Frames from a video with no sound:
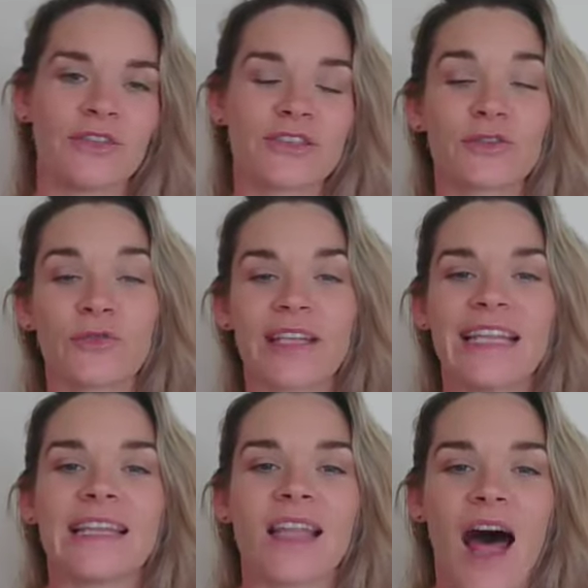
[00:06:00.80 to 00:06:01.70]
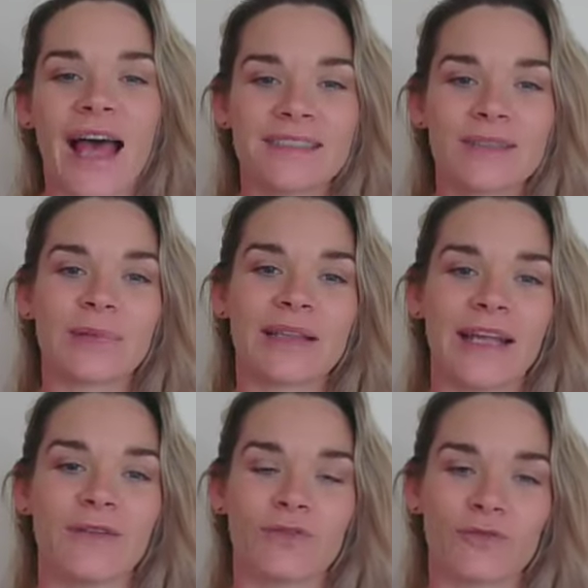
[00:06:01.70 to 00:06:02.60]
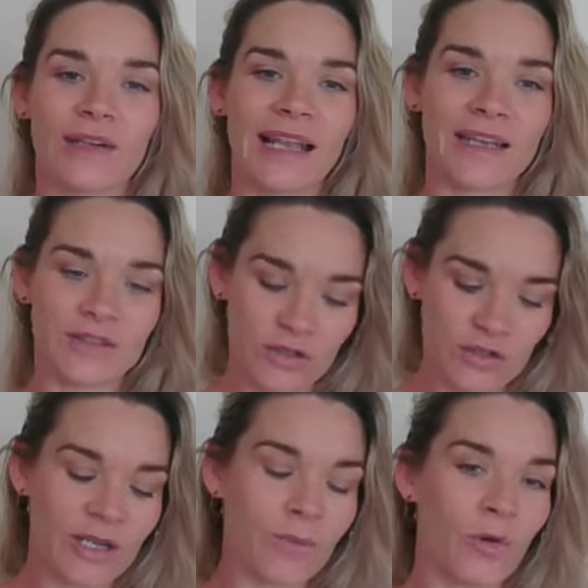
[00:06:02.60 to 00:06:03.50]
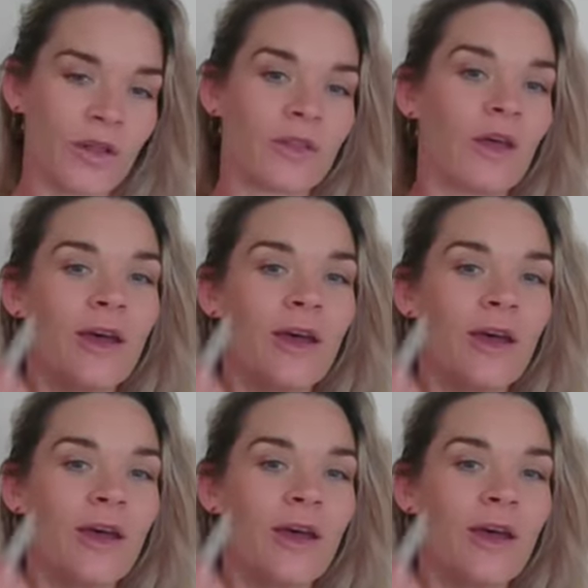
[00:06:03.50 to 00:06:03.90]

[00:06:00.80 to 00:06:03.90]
just a really light, playful relationship with